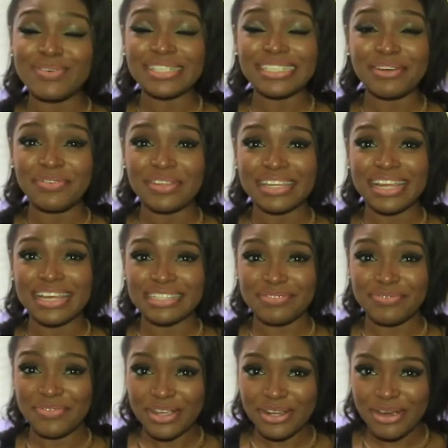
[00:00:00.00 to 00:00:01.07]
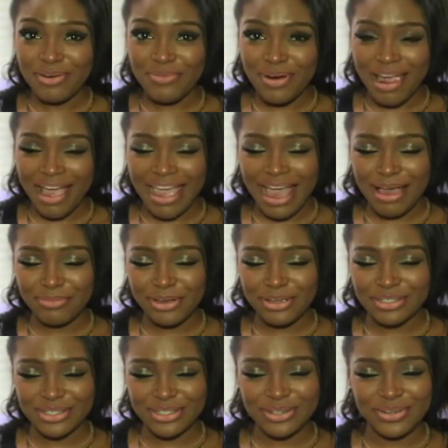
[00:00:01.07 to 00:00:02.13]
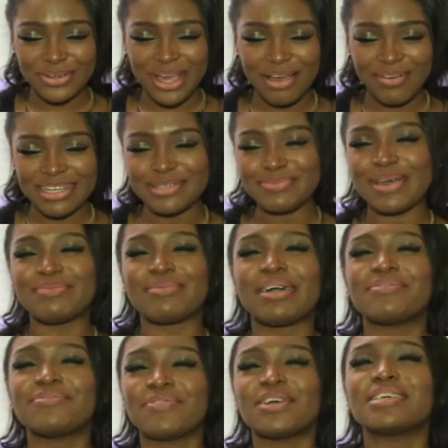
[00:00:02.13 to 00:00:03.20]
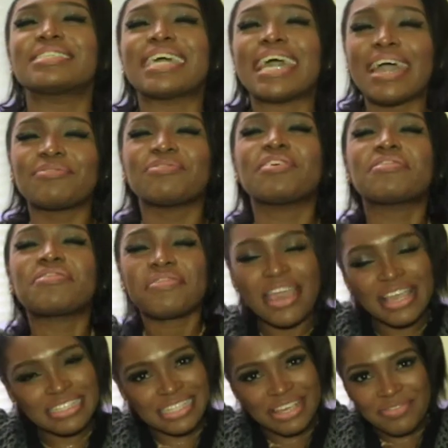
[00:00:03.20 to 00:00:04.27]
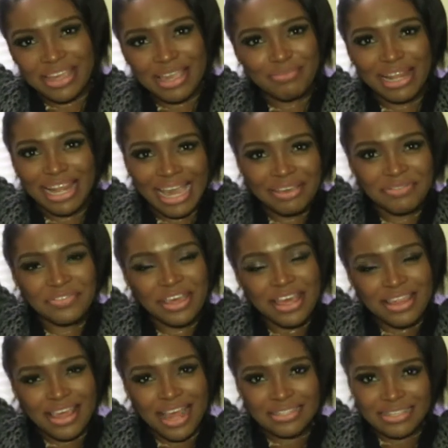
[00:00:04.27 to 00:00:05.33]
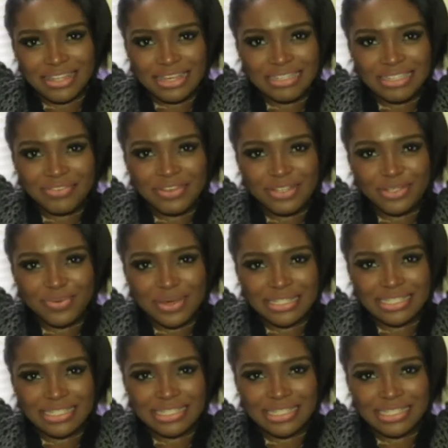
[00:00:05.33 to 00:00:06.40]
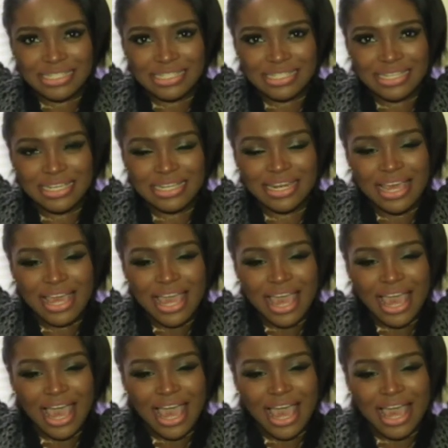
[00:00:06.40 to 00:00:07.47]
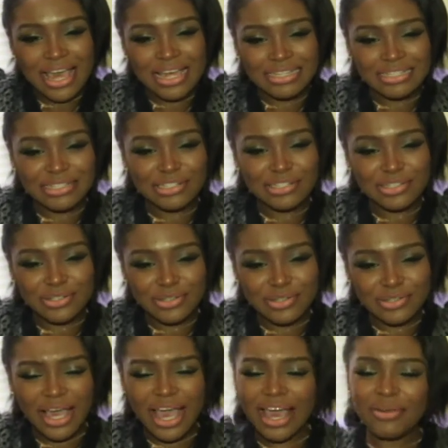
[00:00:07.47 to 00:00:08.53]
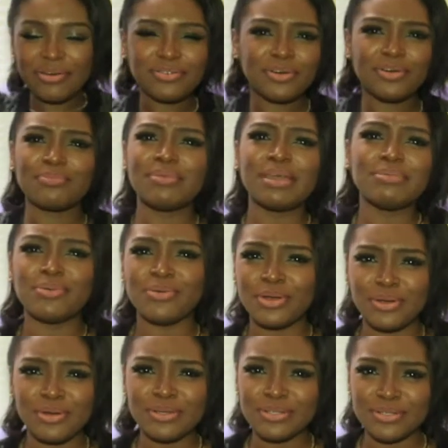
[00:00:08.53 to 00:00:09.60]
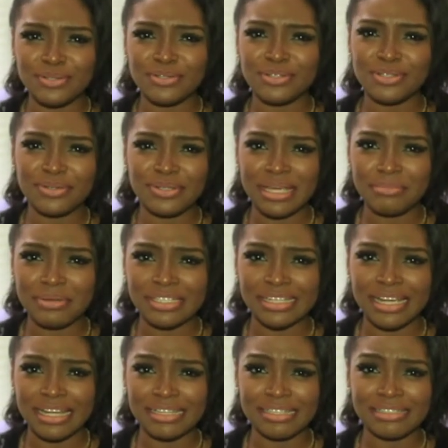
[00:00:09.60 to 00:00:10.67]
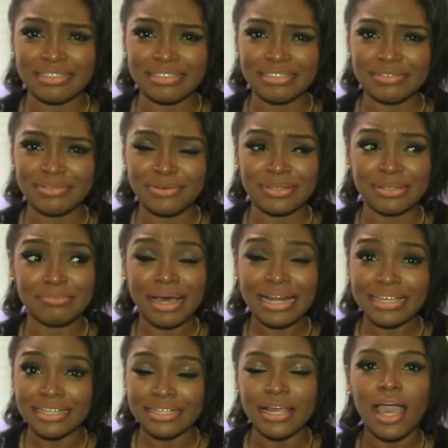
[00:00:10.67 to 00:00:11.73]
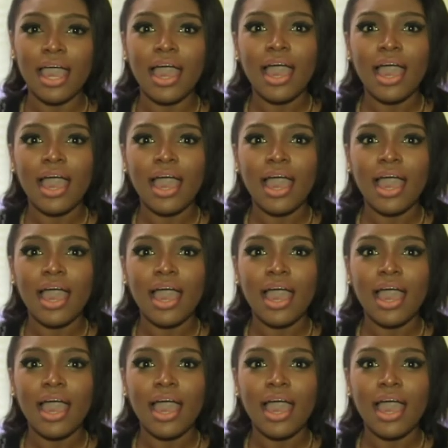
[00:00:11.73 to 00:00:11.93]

watch out for the next video where I am going to show you how I spent my first ever Thanksgiving in my life. That's Thanksgiving 2016. And I don't know, maybe we're going to do the You Name It challenge or the mannequin.